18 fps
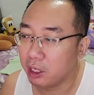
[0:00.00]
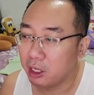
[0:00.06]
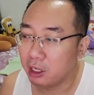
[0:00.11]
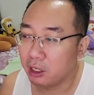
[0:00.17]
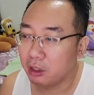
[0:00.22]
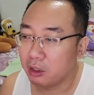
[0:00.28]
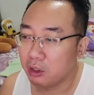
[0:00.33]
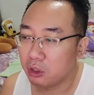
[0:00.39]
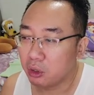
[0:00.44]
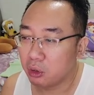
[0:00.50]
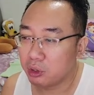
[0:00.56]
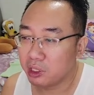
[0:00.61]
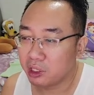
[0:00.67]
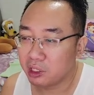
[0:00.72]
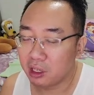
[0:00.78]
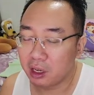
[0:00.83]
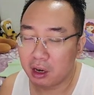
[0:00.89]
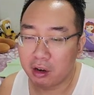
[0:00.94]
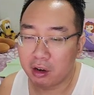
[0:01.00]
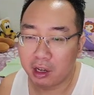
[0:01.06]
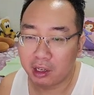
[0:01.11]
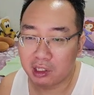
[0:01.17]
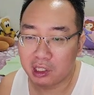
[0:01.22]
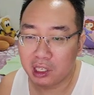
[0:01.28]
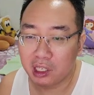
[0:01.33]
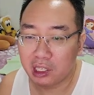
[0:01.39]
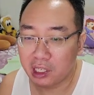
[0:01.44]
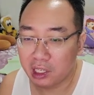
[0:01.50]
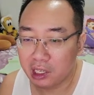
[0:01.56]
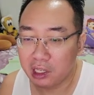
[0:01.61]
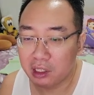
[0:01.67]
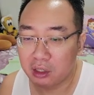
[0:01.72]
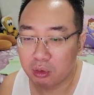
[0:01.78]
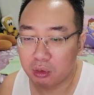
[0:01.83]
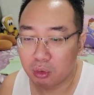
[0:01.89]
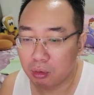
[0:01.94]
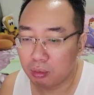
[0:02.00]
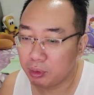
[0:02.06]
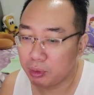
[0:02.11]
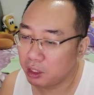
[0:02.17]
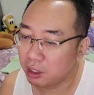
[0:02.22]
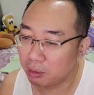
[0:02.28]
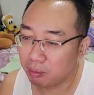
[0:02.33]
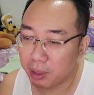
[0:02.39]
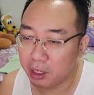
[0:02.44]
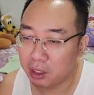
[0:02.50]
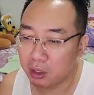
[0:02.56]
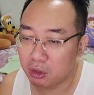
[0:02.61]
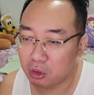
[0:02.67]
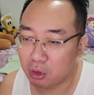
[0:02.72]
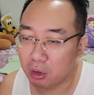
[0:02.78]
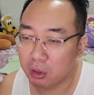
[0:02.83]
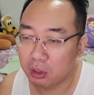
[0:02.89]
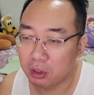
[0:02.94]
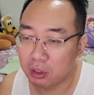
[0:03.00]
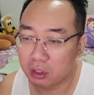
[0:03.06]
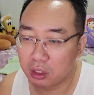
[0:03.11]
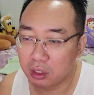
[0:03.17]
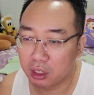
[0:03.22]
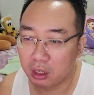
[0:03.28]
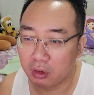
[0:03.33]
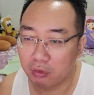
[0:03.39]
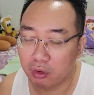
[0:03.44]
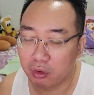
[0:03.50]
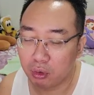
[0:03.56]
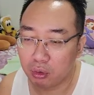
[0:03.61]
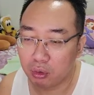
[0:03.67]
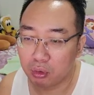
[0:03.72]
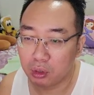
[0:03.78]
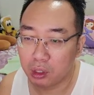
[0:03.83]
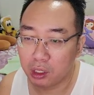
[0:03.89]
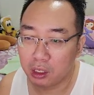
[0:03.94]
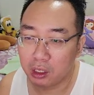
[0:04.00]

So 6900 XT will be a better choice if you